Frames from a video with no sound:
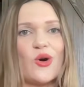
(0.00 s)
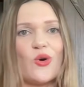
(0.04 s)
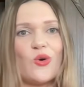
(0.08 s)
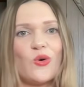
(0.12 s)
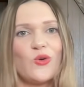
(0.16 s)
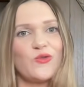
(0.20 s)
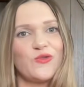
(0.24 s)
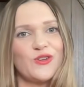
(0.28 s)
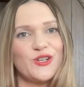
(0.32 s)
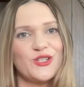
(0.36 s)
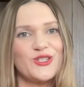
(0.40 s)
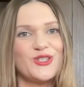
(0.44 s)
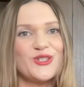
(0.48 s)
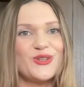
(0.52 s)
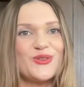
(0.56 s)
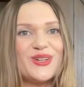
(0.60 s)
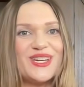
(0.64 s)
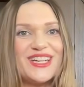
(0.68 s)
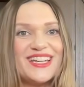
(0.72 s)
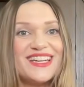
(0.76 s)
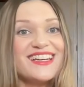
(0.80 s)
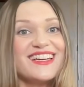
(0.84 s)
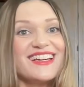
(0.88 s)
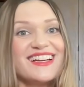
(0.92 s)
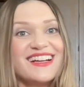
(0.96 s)

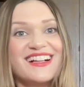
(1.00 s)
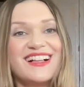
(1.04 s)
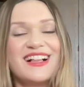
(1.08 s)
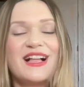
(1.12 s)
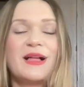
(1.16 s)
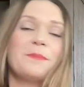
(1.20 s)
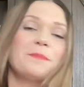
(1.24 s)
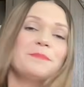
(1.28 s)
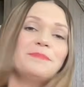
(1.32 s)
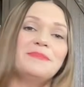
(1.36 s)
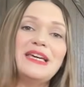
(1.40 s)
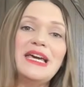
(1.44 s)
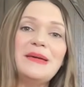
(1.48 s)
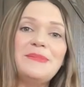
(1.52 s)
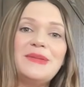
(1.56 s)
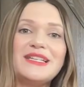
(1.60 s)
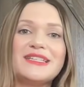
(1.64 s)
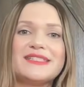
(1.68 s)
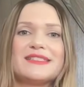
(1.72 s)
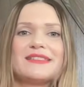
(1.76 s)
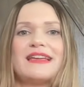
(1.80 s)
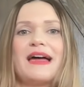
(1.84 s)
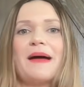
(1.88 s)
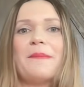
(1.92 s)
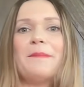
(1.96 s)
overdoing, maybe
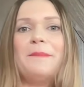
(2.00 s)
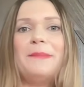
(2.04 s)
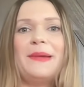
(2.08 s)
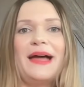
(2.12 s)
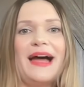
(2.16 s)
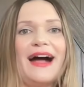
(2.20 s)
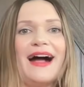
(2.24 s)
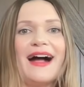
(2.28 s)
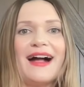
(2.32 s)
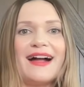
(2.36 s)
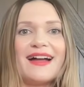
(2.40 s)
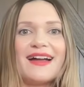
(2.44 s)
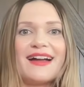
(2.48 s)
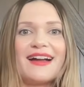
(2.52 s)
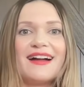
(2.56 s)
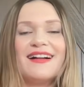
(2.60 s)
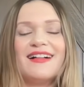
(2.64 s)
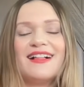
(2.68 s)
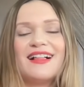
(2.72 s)
step back.